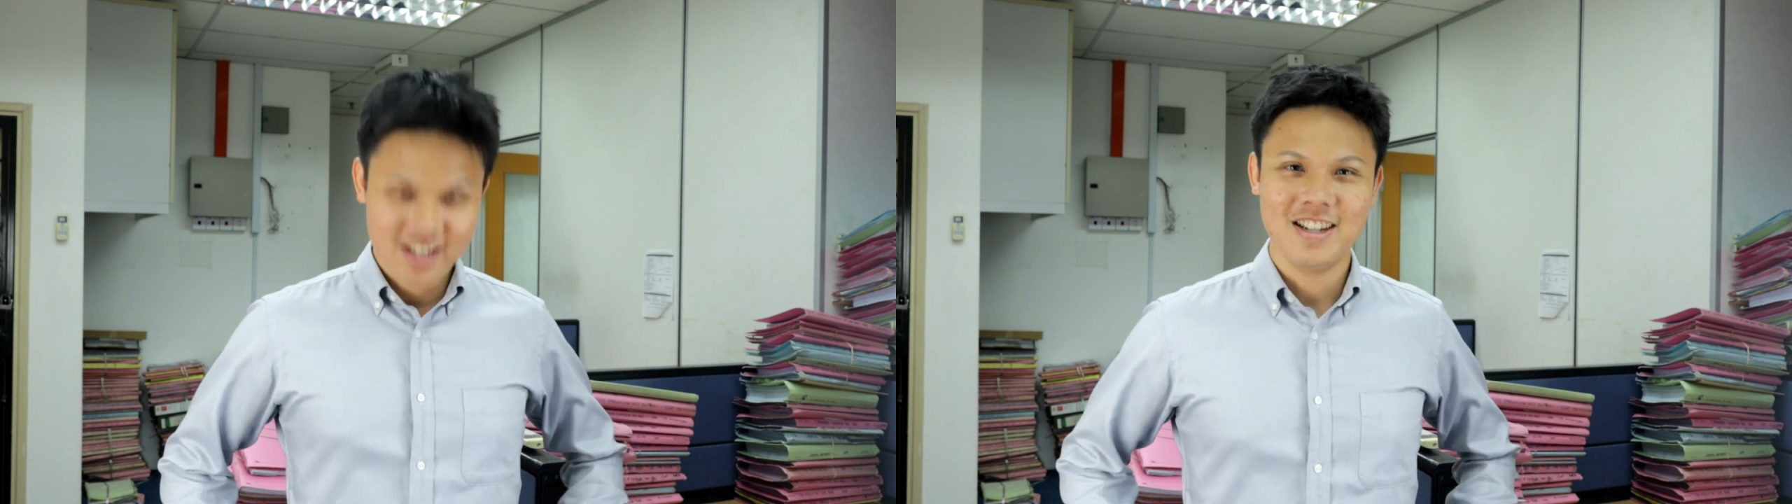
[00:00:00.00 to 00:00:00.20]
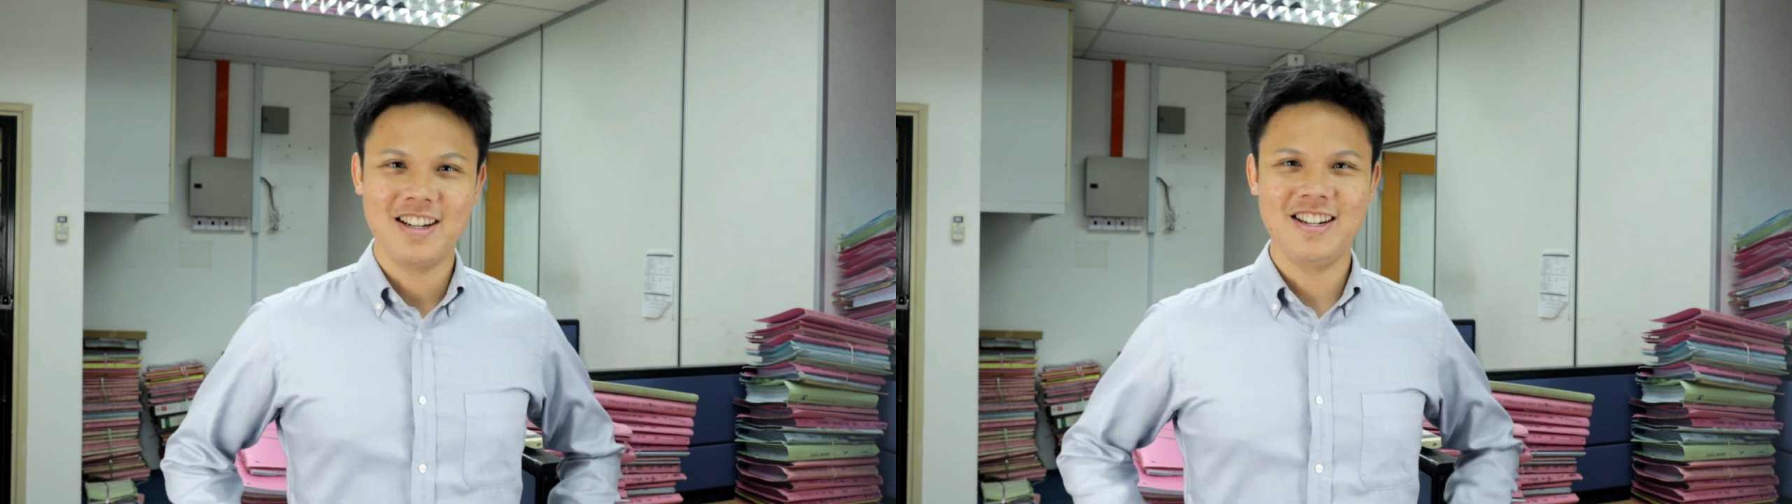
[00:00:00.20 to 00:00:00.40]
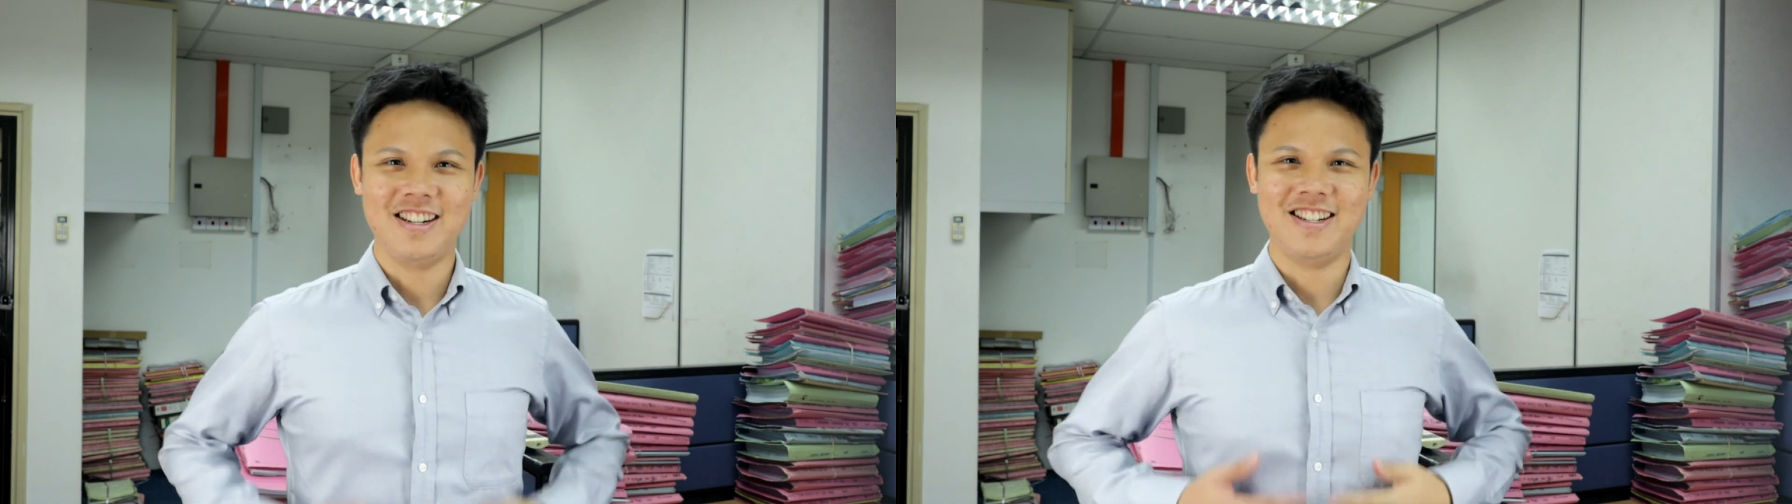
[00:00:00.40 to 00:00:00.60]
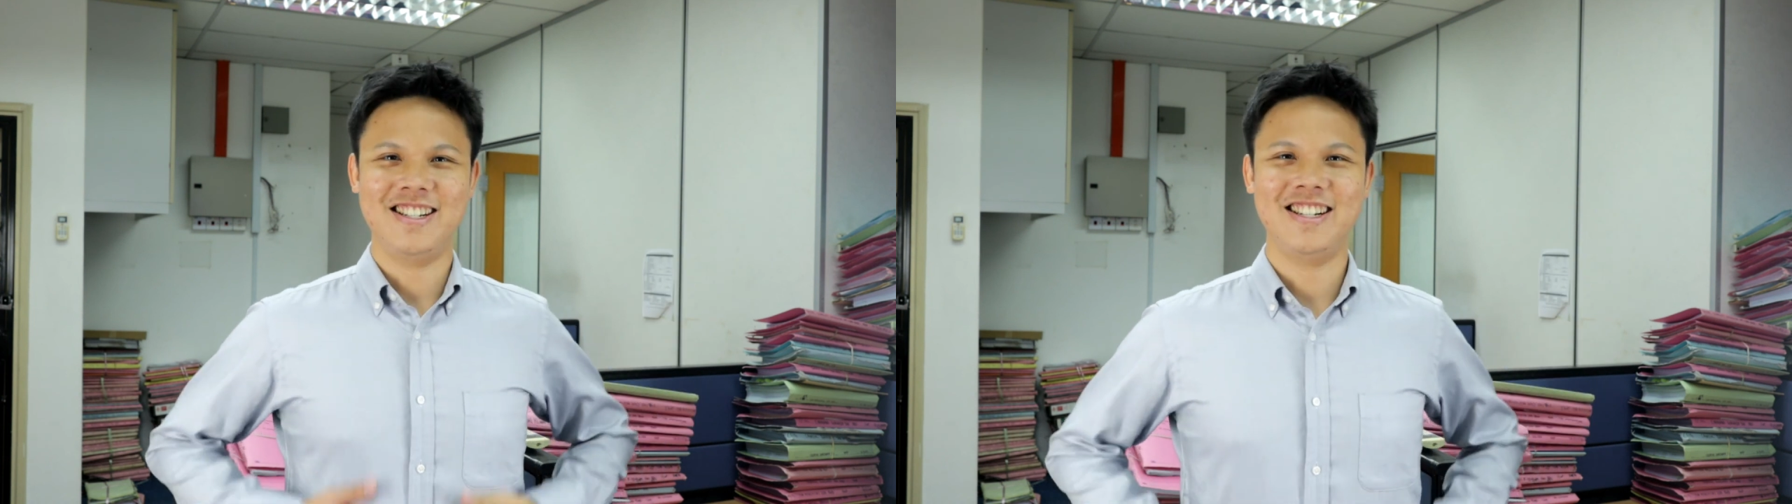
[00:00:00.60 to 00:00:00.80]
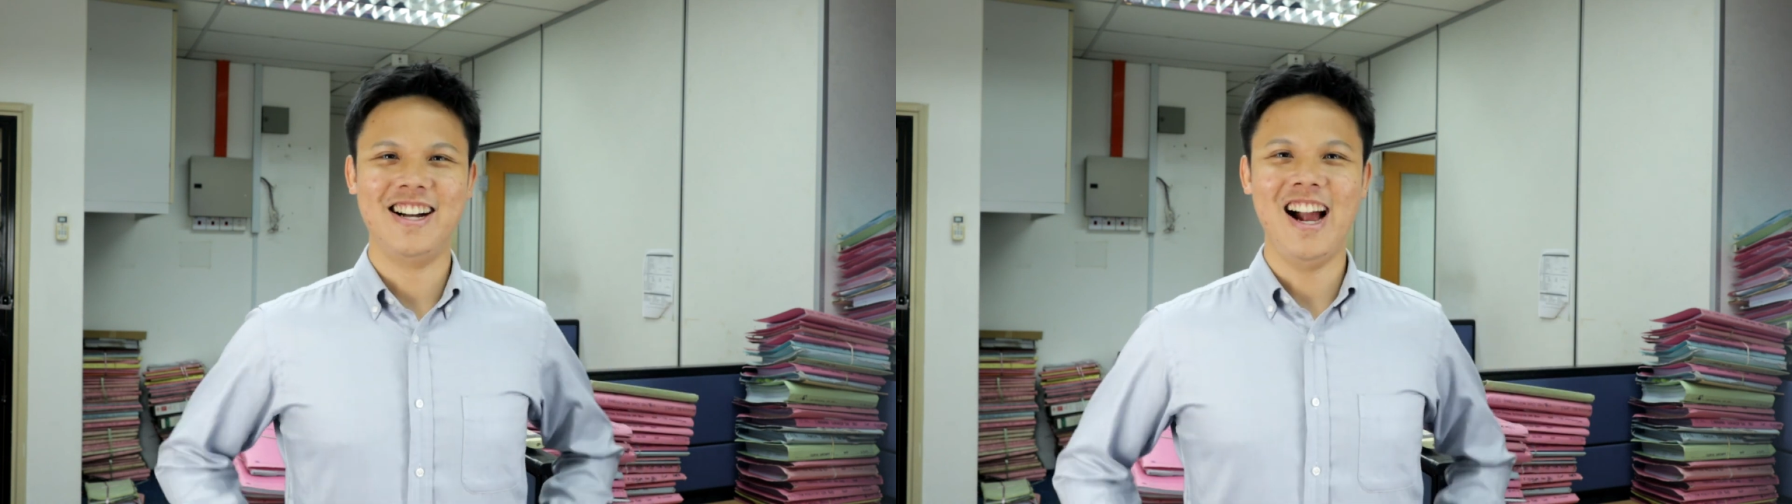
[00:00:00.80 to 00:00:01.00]

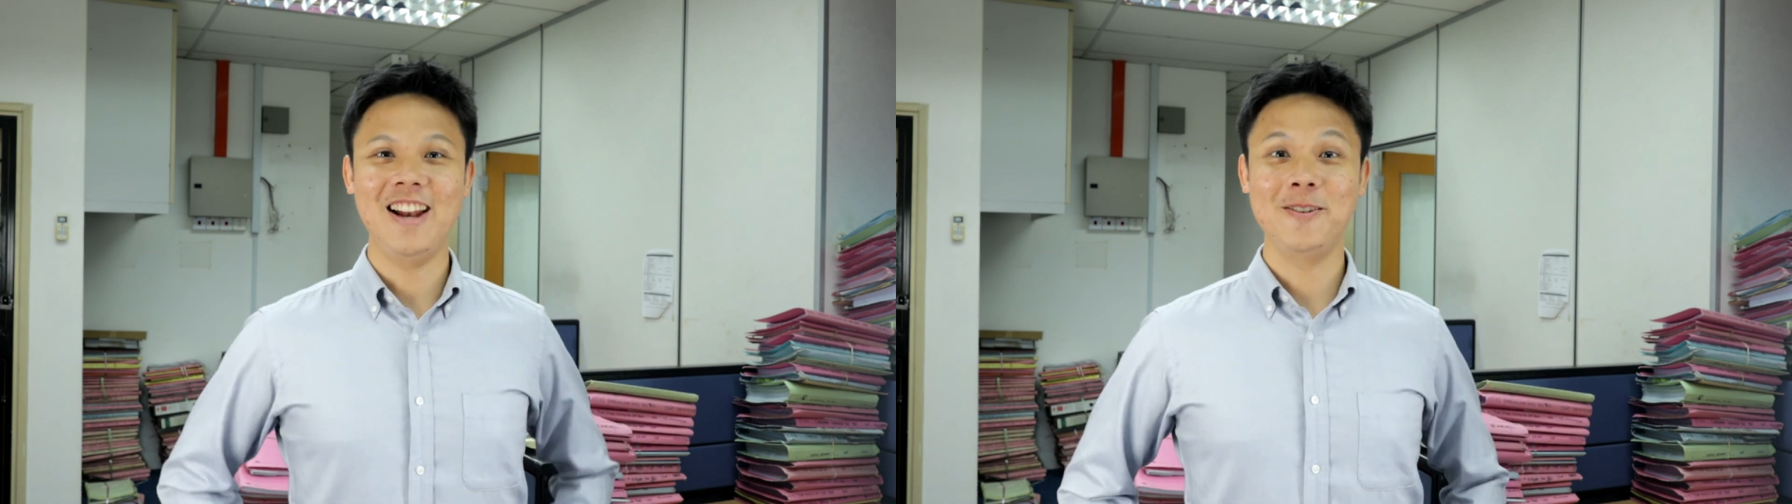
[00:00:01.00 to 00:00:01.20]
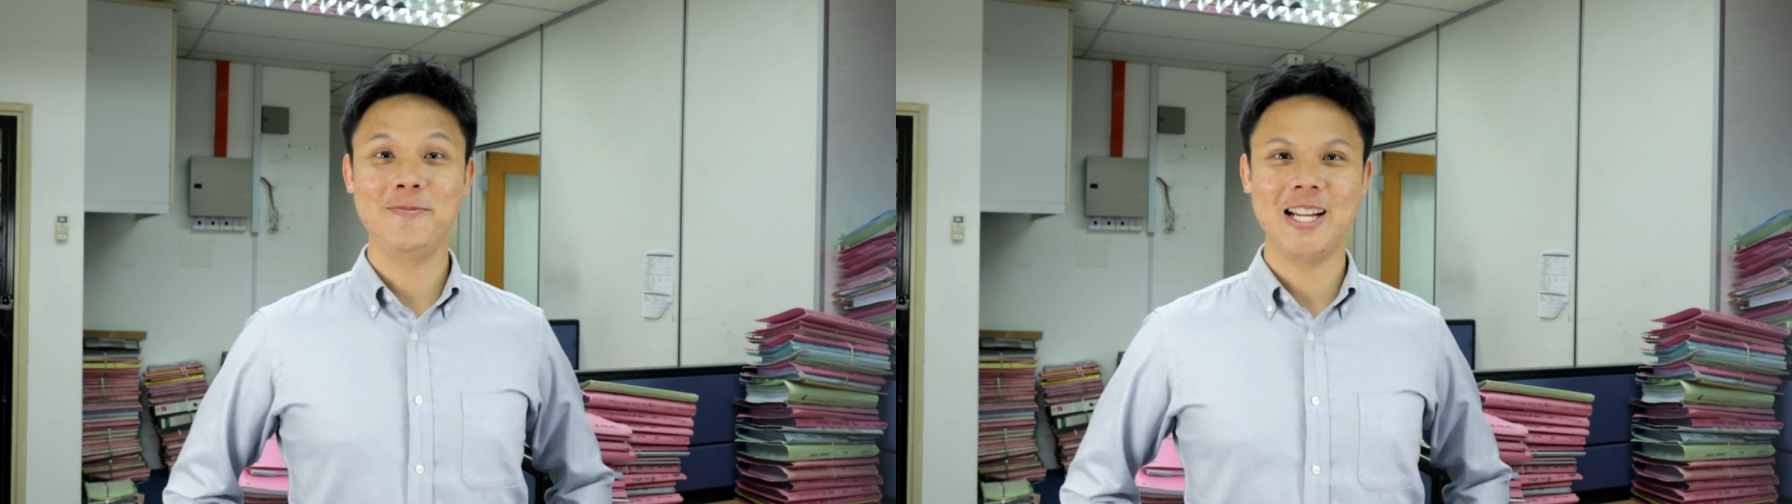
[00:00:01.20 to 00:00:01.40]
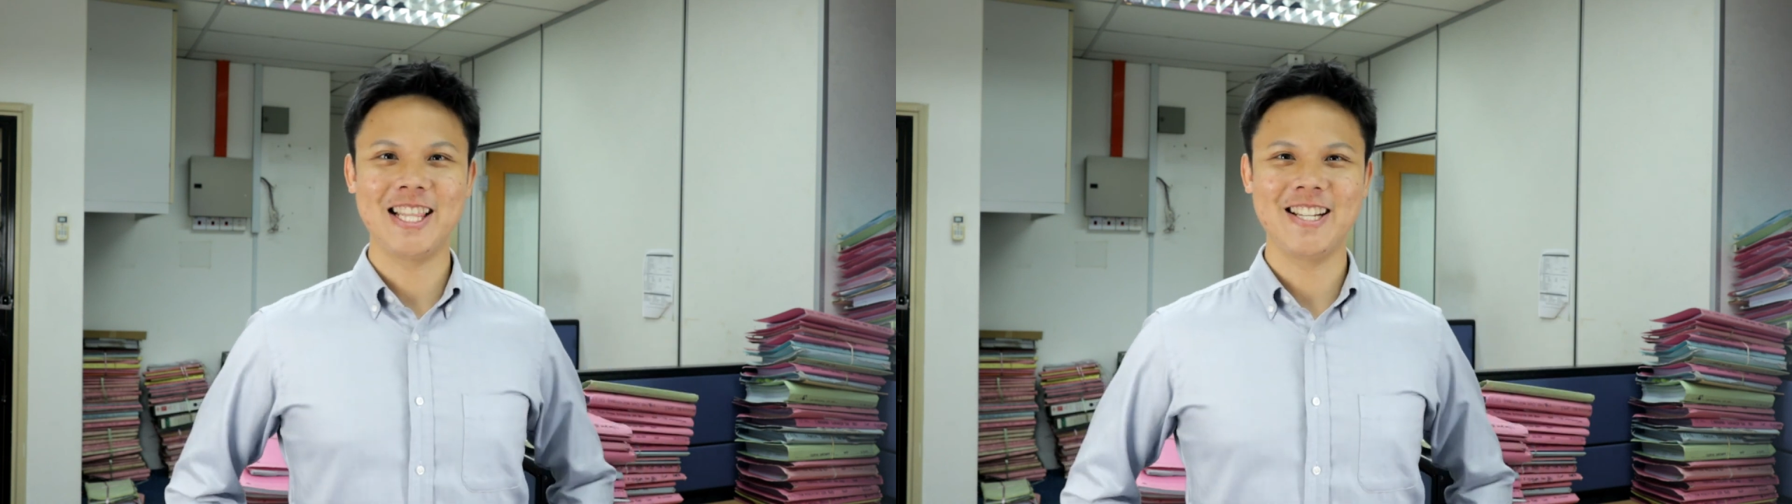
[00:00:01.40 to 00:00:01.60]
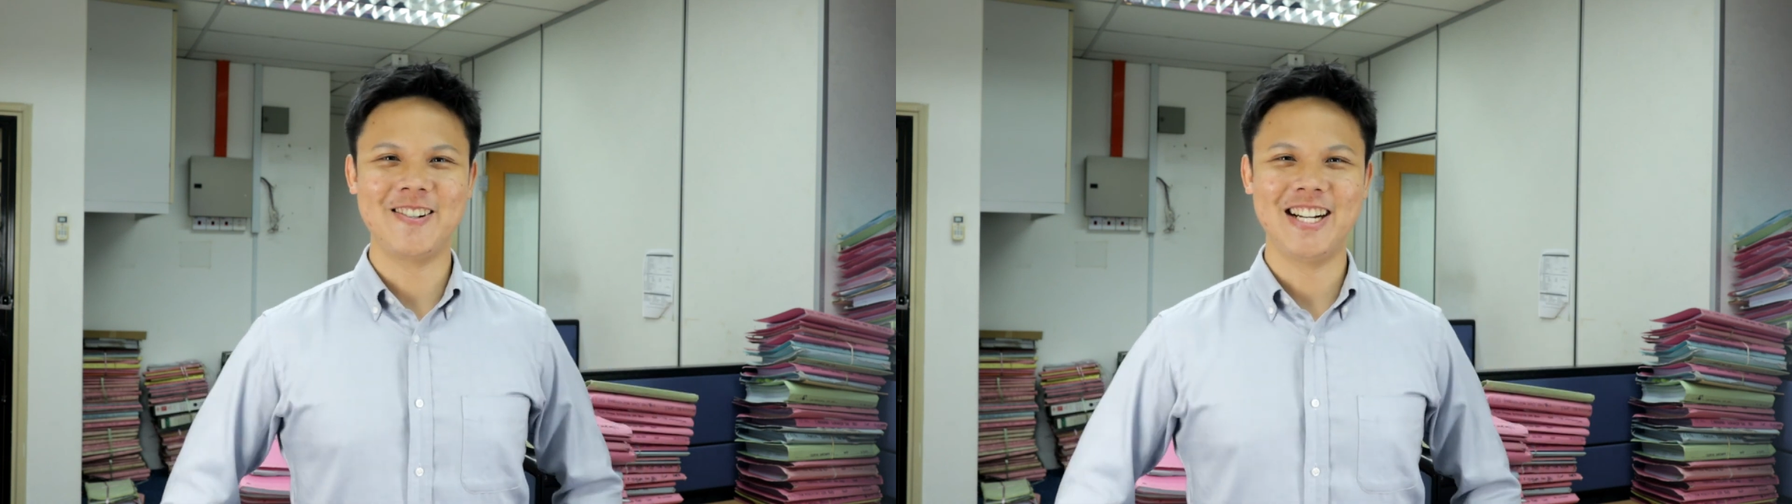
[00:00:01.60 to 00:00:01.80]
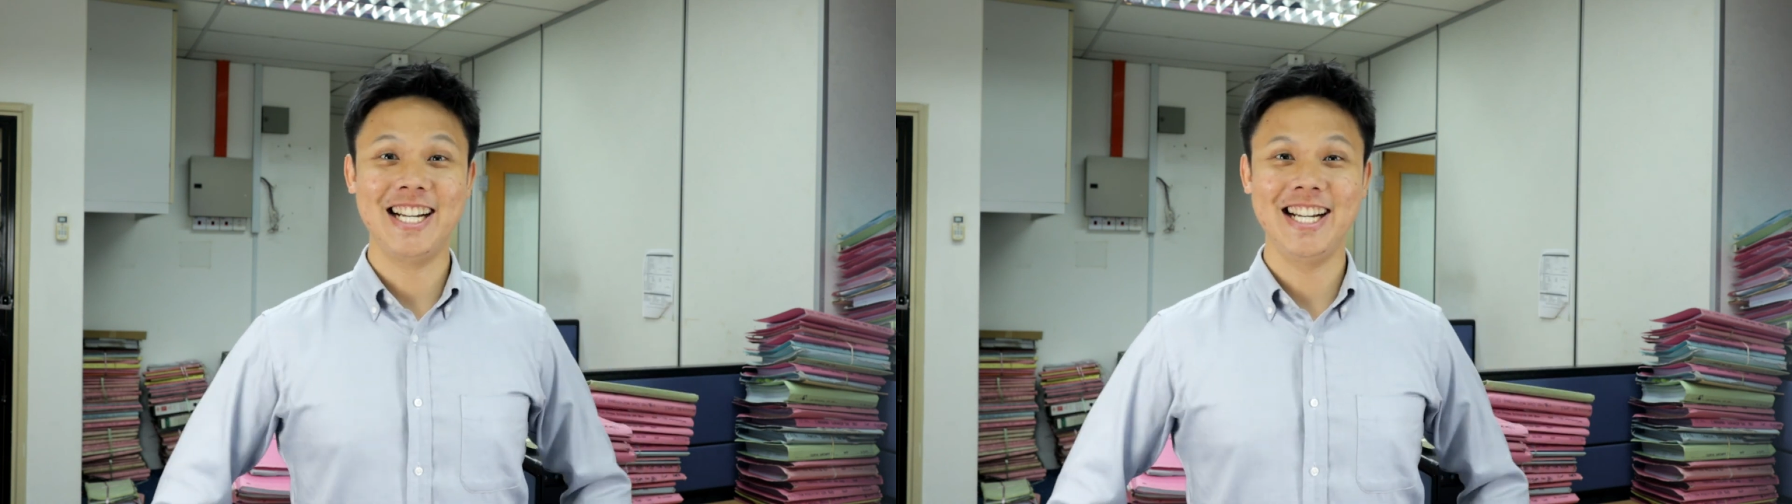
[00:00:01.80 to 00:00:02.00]
I look better,
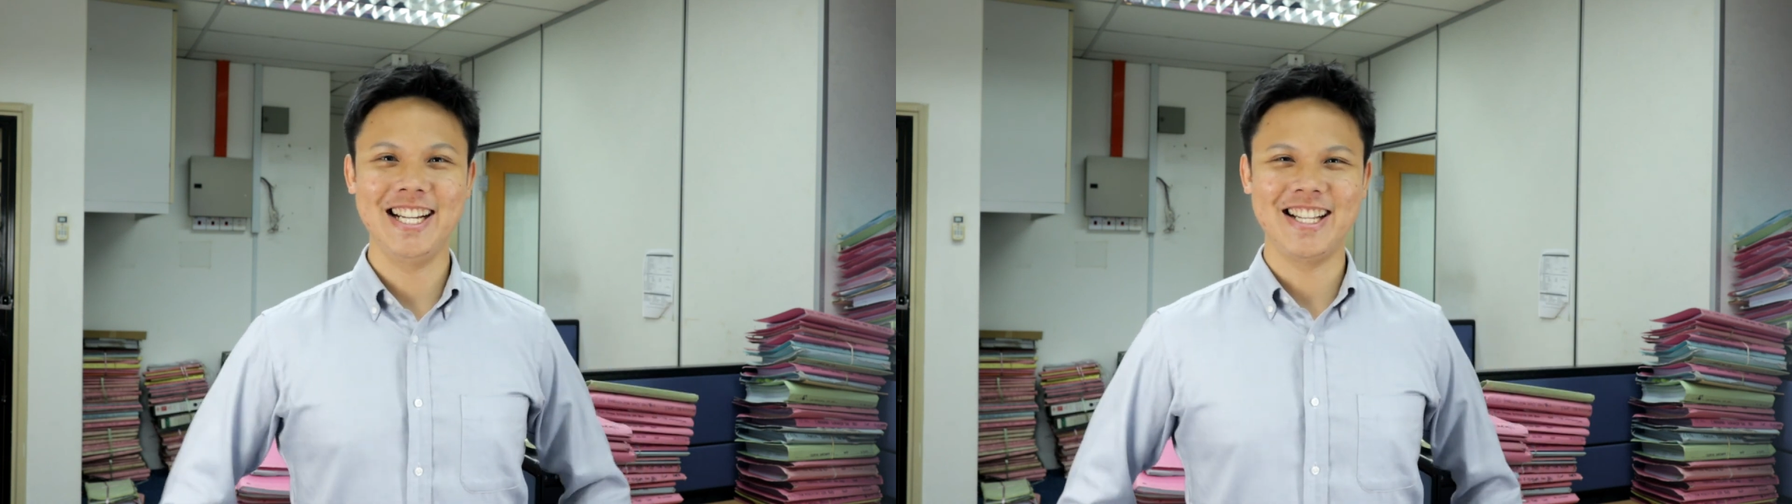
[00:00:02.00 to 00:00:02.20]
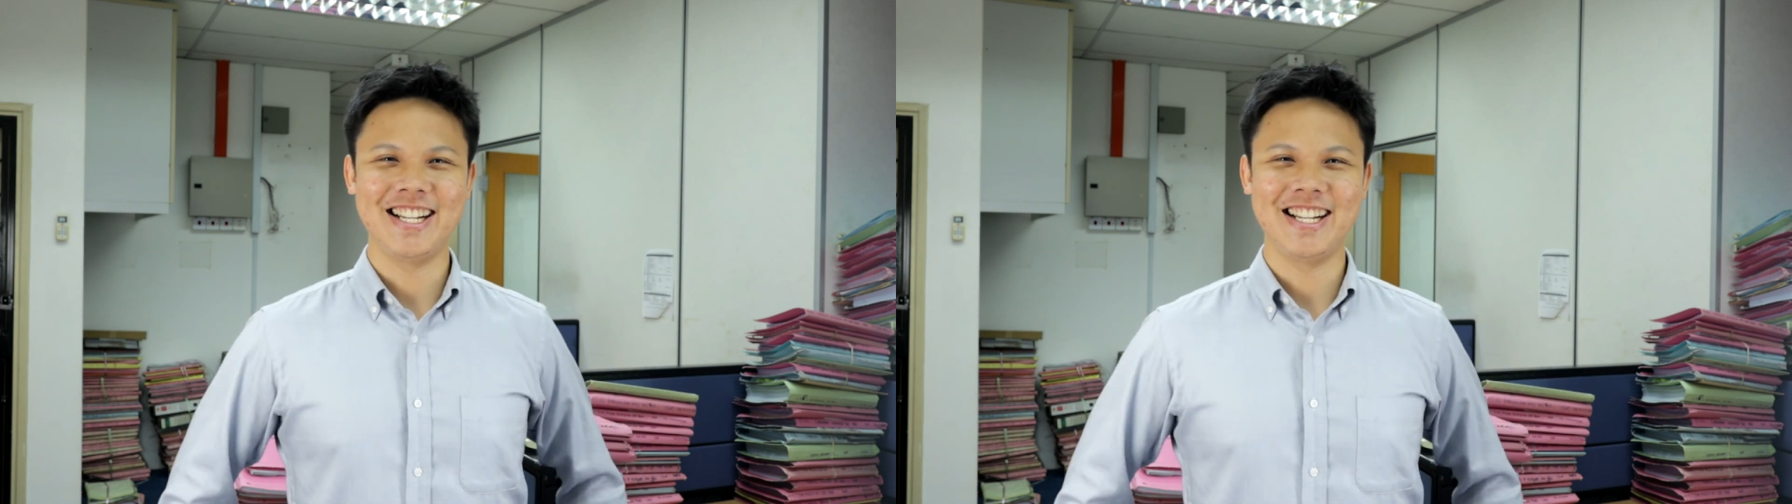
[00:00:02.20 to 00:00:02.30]
right?